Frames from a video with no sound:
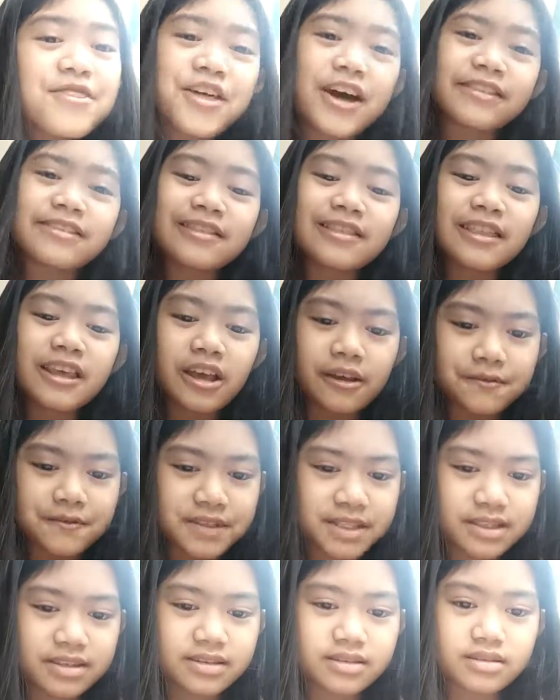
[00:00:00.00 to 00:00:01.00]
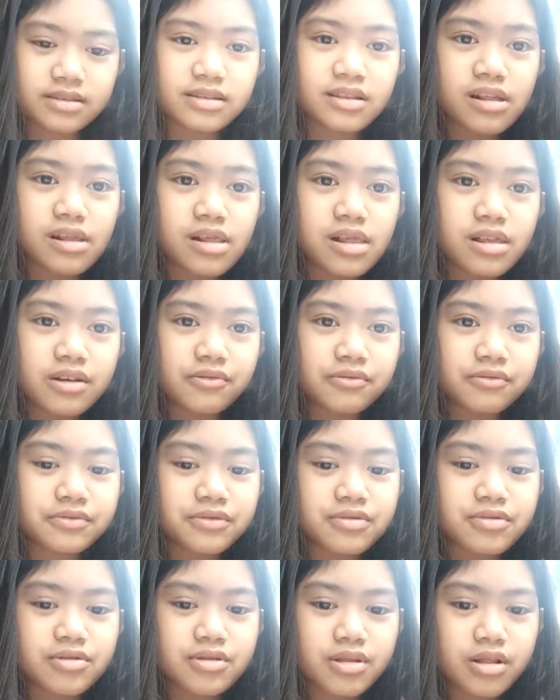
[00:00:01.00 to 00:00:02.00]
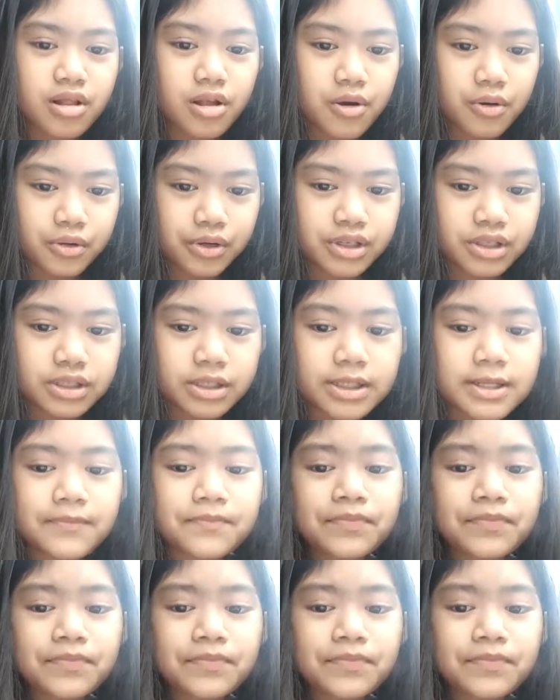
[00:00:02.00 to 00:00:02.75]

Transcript: that lifts the load.